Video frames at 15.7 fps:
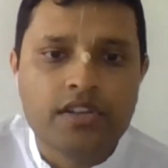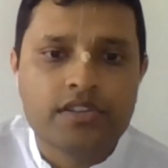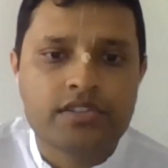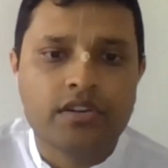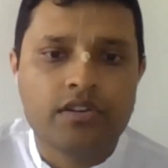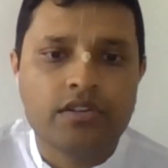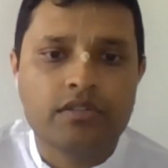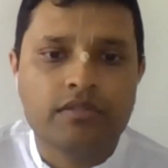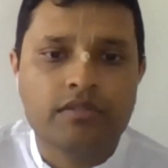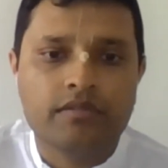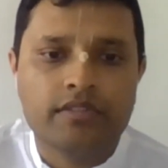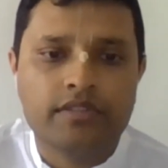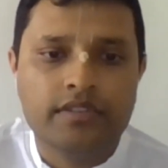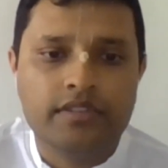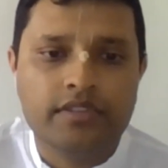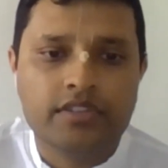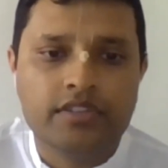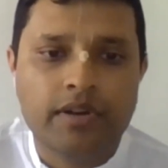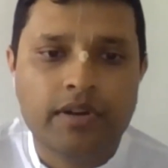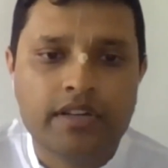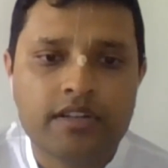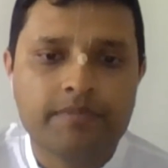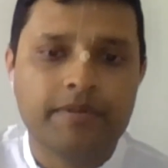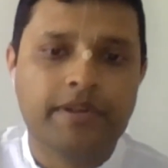So the
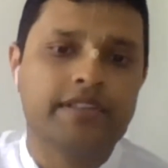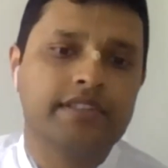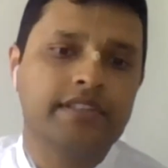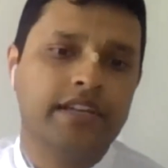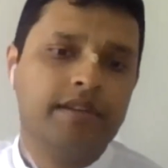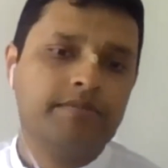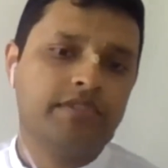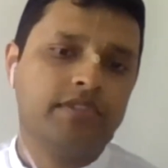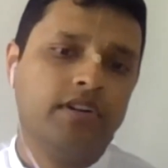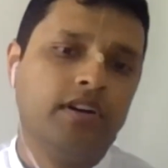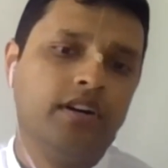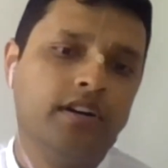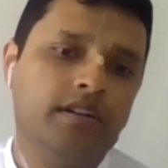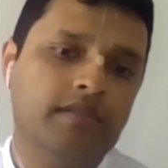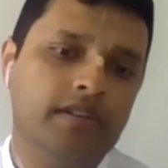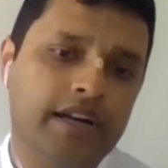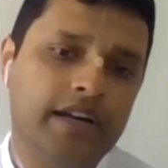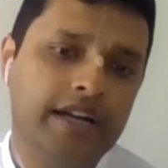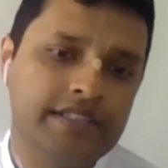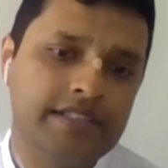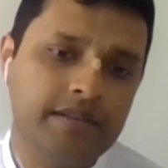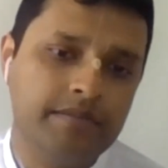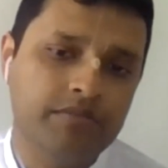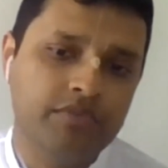Dwarka pastimes are
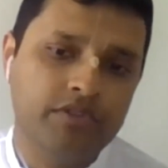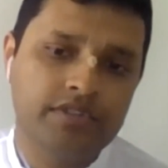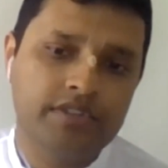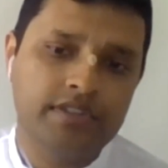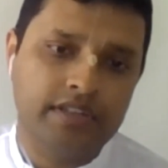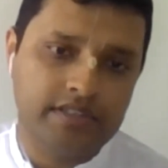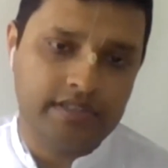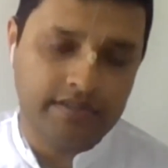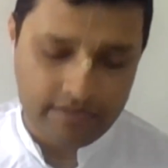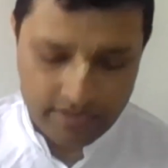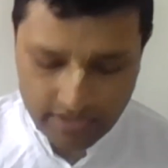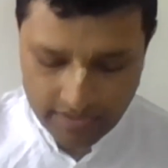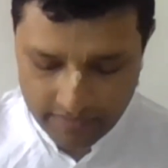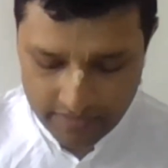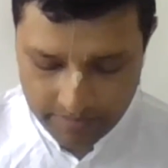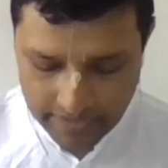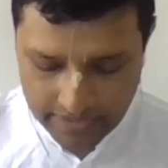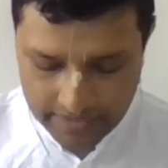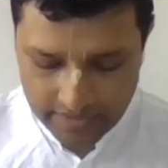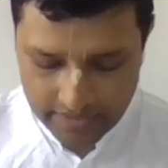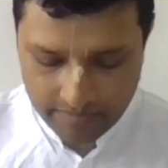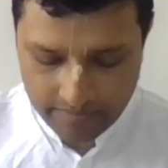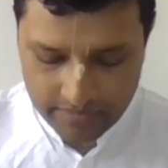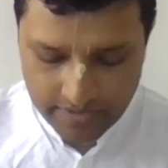as important as the Vrindavan
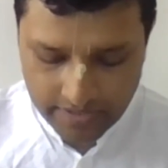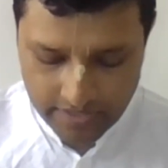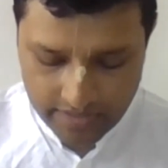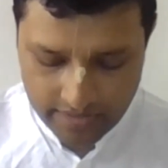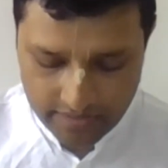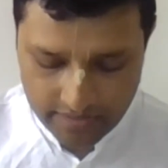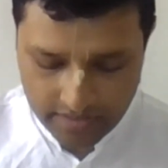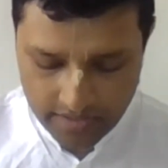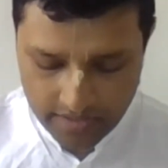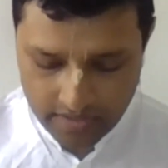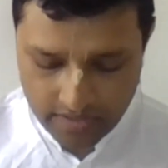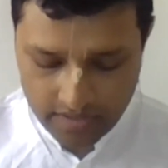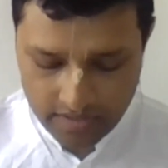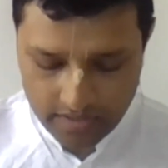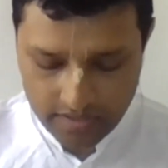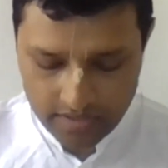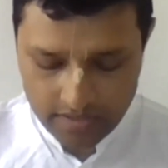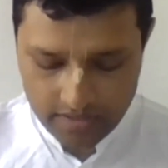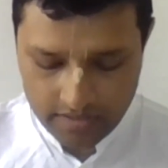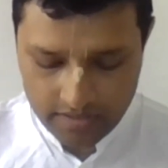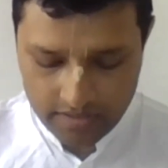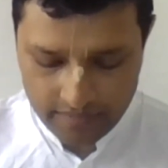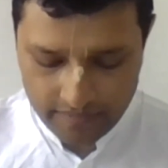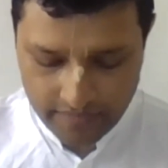pastimes, and
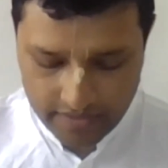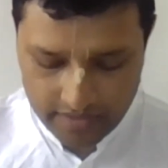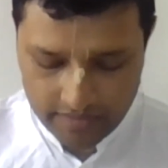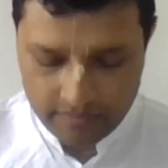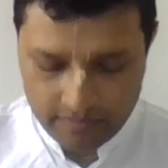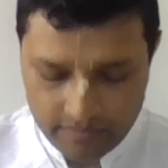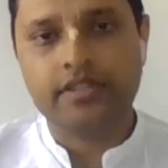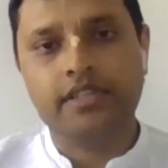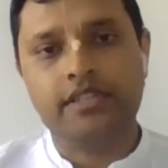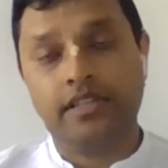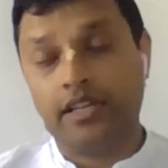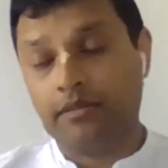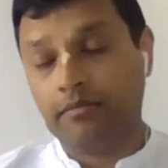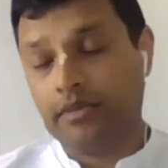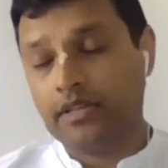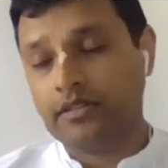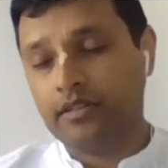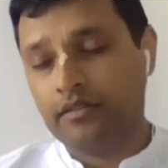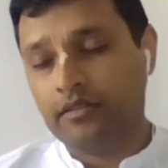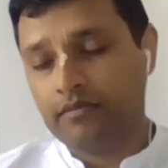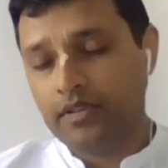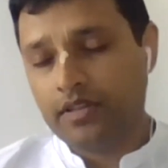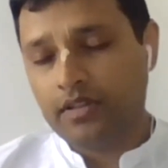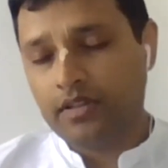neophyte devotees like
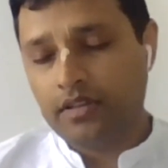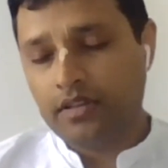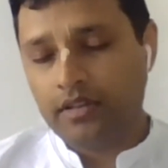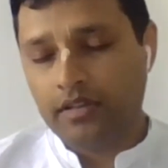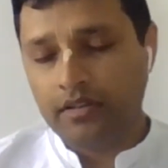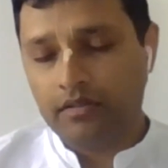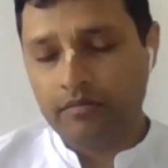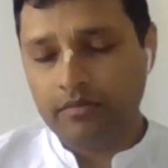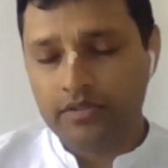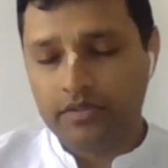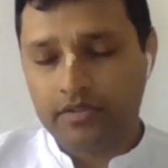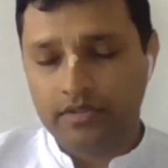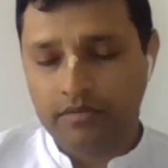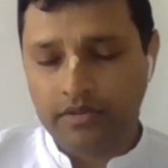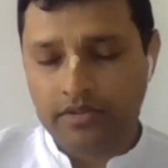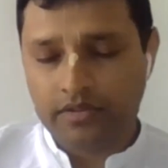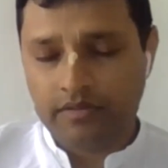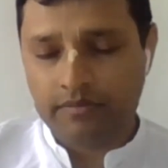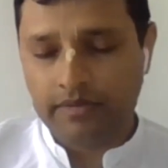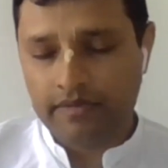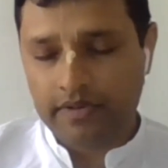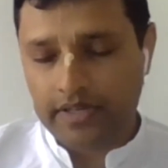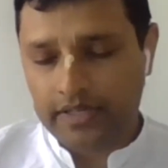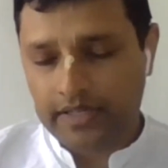myself, you know, we should be
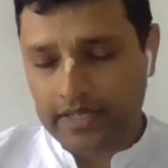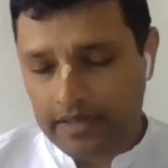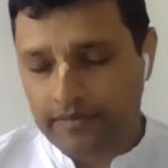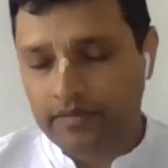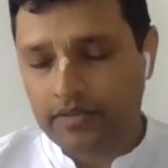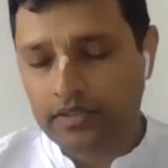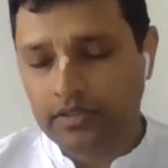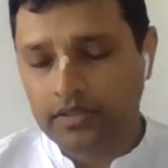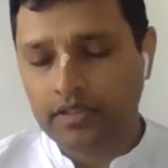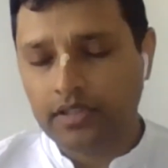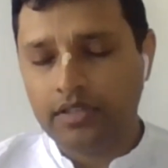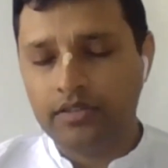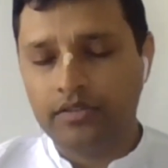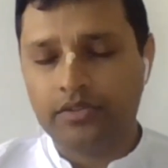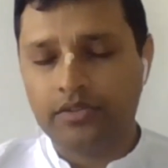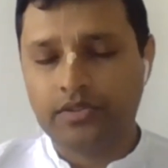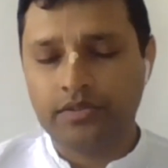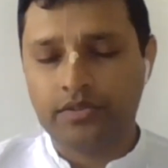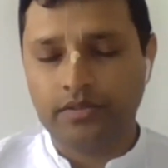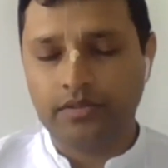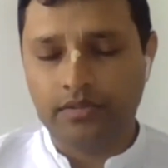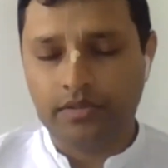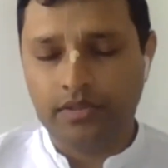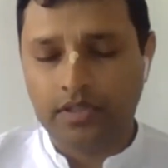very careful not
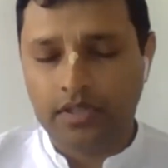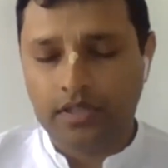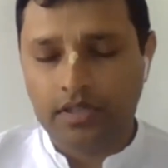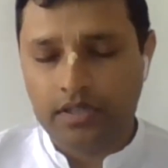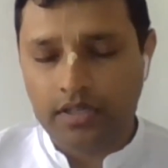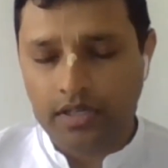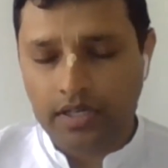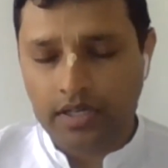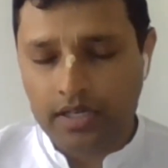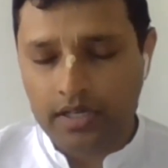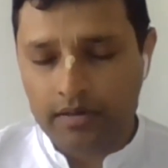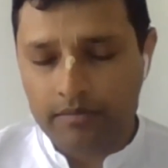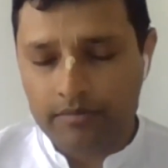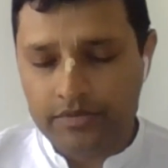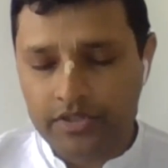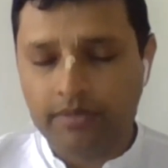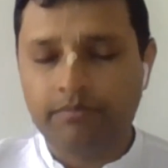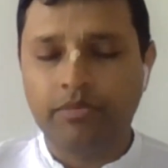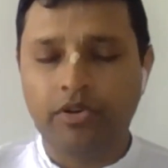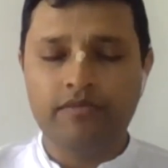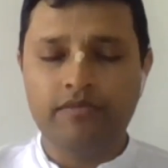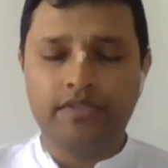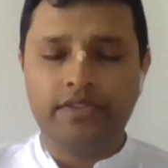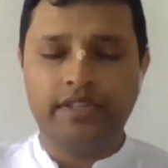to jump
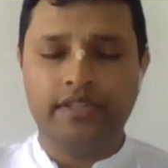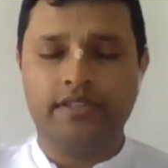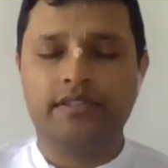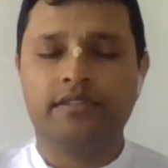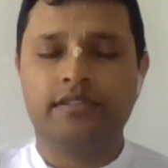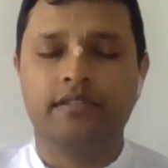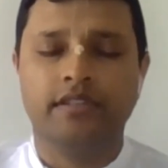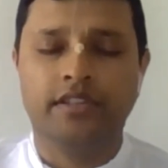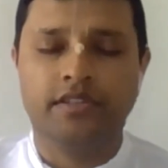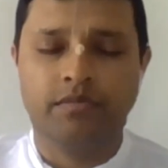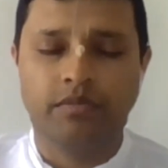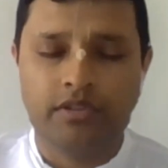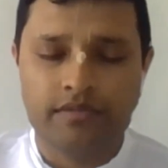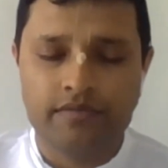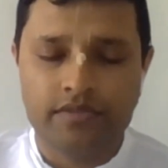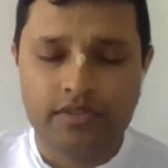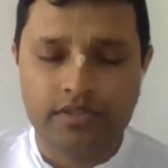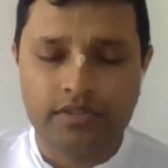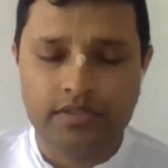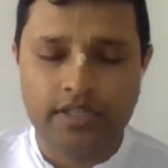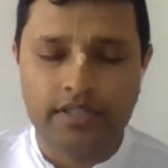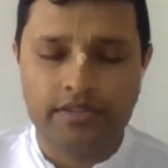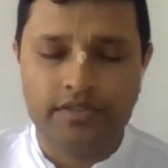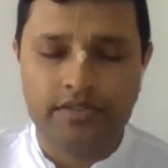over these wonderful
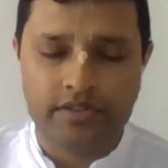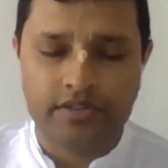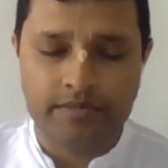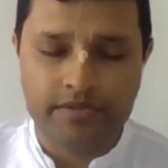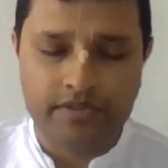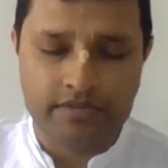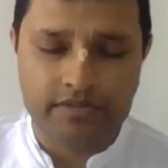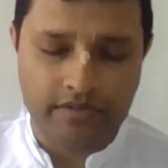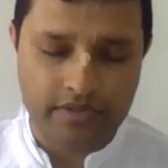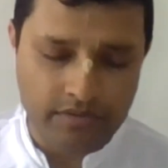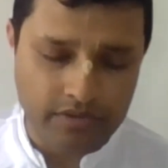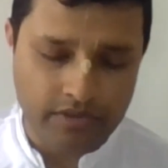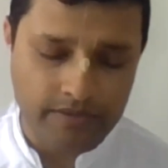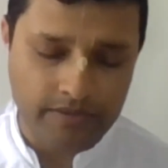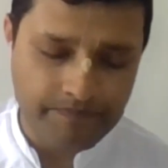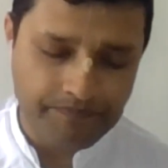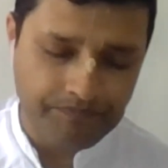descriptions of the Lord.